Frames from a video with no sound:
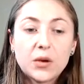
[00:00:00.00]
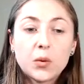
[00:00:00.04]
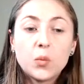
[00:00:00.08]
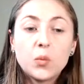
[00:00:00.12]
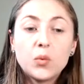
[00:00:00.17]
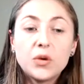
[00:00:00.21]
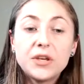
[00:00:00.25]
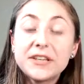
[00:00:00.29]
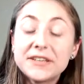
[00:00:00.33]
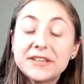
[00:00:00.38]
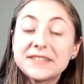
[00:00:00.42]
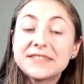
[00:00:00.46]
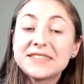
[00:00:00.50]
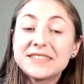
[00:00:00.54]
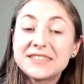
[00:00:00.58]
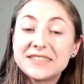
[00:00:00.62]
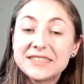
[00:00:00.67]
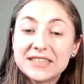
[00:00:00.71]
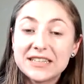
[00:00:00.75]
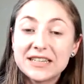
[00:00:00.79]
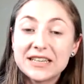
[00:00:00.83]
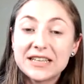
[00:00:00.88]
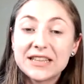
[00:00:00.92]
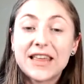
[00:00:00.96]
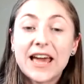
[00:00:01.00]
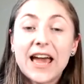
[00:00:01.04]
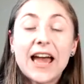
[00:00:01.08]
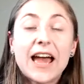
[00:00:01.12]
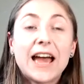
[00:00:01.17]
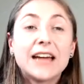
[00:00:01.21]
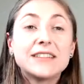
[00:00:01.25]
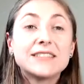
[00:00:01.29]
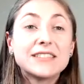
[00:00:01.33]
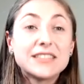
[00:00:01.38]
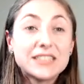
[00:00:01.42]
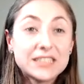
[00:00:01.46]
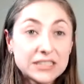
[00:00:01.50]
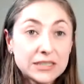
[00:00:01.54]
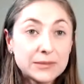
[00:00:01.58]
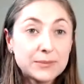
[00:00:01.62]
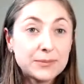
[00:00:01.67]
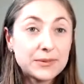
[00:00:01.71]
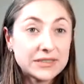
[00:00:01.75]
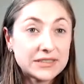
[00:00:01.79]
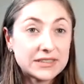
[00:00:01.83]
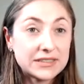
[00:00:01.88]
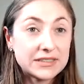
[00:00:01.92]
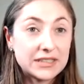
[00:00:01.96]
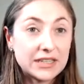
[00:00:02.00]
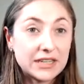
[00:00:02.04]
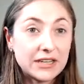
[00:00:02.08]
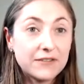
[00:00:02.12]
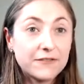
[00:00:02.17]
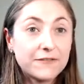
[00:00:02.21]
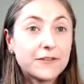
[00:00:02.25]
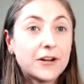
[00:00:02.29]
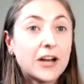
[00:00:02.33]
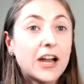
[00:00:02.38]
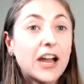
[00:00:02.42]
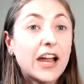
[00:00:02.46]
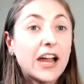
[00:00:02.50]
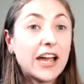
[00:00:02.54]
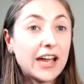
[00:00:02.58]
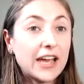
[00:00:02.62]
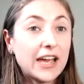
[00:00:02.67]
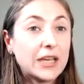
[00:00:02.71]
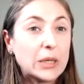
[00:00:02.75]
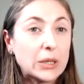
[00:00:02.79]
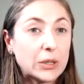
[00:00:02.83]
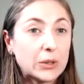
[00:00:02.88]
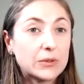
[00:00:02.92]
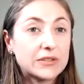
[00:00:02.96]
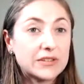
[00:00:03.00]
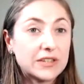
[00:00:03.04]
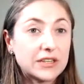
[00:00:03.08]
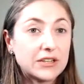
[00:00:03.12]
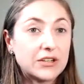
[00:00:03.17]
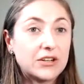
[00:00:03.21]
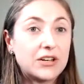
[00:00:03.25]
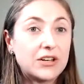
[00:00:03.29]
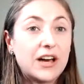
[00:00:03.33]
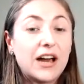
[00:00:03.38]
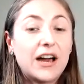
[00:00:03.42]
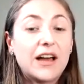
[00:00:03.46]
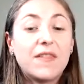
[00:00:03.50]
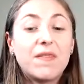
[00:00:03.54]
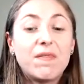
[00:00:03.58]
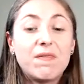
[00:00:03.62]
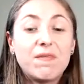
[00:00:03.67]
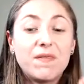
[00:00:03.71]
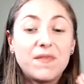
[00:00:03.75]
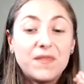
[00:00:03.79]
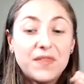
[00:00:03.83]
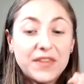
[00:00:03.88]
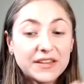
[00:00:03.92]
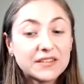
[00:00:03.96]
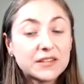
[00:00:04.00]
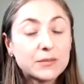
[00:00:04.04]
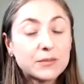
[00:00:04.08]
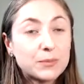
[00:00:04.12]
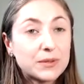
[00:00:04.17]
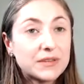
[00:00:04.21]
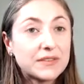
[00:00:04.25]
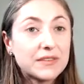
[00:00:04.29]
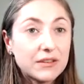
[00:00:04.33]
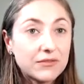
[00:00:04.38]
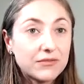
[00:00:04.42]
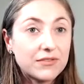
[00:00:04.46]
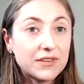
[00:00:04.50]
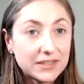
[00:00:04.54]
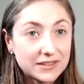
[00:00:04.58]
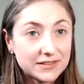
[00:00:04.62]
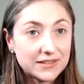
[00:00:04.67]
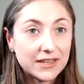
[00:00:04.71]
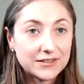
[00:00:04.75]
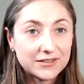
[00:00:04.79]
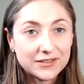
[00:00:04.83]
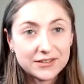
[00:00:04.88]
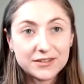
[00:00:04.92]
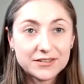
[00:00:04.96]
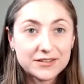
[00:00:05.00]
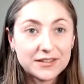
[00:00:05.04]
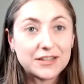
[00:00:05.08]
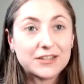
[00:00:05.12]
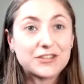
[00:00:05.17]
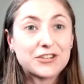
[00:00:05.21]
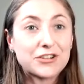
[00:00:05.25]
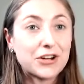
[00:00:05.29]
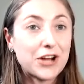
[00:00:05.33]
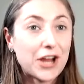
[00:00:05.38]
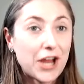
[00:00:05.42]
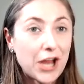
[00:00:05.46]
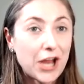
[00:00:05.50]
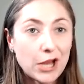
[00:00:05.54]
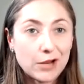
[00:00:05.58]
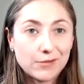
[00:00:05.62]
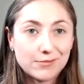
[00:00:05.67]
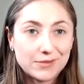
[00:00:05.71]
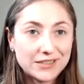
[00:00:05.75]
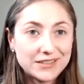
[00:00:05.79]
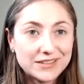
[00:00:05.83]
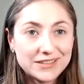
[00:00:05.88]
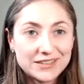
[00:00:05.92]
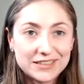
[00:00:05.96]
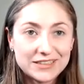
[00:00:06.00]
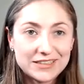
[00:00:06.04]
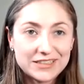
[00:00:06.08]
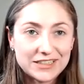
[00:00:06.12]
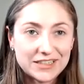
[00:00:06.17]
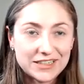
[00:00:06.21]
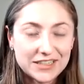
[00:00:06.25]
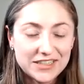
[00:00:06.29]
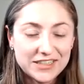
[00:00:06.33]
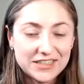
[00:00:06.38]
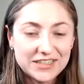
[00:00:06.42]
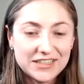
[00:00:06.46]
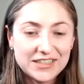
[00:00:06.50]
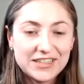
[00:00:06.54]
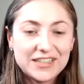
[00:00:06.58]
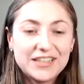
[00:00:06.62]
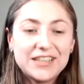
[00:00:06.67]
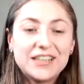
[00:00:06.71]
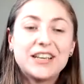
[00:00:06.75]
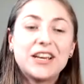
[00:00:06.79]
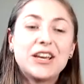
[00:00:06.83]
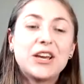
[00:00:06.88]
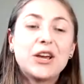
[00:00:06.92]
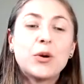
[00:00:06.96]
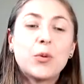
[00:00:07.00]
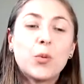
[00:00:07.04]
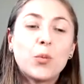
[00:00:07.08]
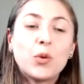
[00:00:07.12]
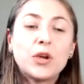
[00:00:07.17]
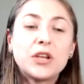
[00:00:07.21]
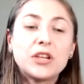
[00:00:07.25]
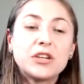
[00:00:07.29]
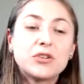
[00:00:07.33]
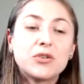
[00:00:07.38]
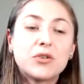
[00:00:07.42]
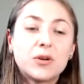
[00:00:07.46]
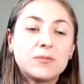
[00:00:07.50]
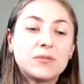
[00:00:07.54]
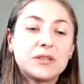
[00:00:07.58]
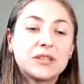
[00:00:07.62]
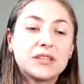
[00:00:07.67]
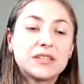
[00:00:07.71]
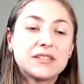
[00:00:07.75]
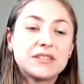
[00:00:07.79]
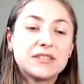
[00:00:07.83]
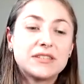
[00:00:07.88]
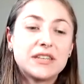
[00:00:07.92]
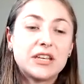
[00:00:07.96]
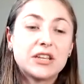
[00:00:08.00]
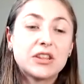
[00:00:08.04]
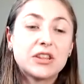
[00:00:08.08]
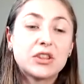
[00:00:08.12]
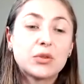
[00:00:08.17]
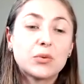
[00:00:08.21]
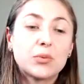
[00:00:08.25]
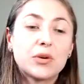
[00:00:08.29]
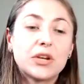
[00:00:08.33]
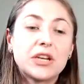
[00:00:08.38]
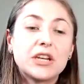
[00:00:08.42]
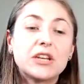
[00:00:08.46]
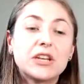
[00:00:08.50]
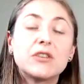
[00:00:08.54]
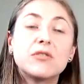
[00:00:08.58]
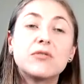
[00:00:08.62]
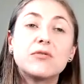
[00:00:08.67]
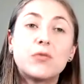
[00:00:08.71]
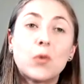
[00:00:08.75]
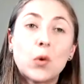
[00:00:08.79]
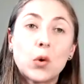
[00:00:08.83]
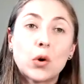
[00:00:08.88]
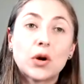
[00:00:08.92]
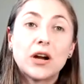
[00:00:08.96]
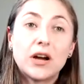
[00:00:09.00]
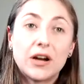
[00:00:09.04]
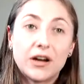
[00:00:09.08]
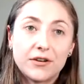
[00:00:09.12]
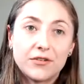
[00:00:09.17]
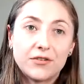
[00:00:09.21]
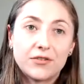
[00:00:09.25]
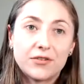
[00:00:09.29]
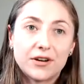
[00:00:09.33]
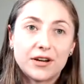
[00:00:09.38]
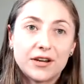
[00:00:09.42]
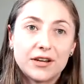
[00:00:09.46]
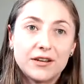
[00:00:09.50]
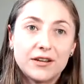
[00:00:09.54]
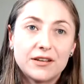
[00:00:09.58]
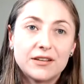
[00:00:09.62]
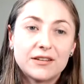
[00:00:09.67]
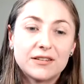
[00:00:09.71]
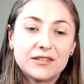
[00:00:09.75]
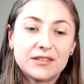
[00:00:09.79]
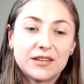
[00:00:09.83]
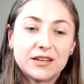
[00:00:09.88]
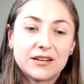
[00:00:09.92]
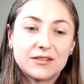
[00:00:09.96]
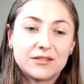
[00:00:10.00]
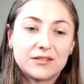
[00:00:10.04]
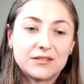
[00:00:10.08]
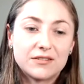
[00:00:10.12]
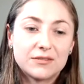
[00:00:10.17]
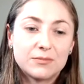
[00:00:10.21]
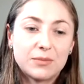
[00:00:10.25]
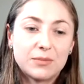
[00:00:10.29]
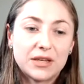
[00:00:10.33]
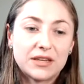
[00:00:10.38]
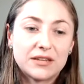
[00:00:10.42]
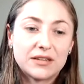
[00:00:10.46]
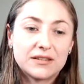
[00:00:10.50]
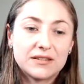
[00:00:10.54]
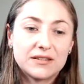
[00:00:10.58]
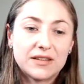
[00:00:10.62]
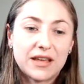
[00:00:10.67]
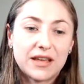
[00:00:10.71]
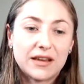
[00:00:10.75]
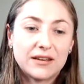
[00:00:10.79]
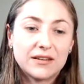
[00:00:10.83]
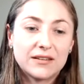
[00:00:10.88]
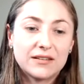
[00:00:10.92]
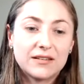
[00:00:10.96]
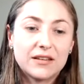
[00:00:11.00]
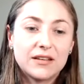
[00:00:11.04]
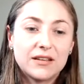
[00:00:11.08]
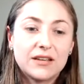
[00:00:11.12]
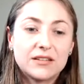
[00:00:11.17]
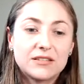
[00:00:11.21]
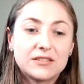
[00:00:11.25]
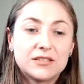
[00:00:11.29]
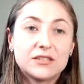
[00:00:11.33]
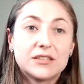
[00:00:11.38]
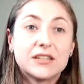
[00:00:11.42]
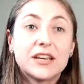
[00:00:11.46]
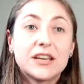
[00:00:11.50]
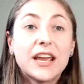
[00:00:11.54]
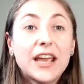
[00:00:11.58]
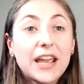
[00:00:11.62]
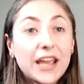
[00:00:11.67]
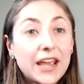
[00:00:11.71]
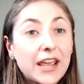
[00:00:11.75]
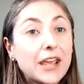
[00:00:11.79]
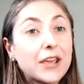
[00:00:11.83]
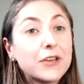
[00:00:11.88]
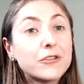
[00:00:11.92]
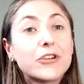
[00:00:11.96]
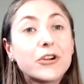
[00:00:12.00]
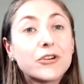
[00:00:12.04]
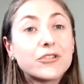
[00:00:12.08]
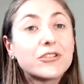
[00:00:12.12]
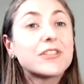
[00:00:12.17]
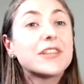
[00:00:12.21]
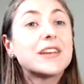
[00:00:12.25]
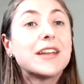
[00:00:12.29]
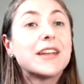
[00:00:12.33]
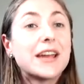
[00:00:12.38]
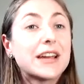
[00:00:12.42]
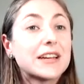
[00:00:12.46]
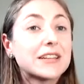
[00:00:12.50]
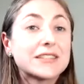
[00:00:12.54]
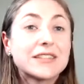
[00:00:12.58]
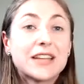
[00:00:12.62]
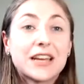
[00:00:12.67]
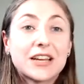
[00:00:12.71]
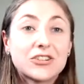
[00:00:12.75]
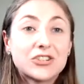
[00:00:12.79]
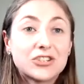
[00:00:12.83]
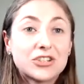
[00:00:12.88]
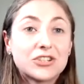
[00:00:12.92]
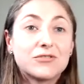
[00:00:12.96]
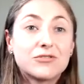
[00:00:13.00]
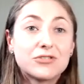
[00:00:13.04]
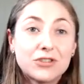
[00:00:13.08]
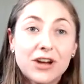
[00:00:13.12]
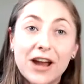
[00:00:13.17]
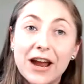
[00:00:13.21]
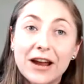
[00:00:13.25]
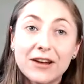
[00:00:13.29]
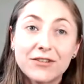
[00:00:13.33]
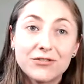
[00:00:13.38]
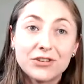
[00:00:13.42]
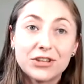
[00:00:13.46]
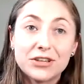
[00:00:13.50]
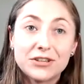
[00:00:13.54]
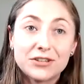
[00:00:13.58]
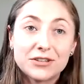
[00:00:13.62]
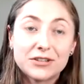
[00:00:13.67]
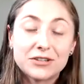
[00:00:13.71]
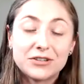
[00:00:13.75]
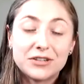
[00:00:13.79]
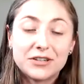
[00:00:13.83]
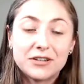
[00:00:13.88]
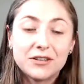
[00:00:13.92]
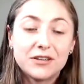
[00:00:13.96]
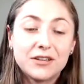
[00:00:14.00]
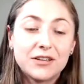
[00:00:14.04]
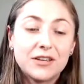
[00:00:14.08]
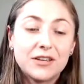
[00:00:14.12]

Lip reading: We can see that typically for a high go signal on this specific sensor, sensor ABCD, we normally see 300 to 400 signals being sent to, hey, go to the next section of track vehicle.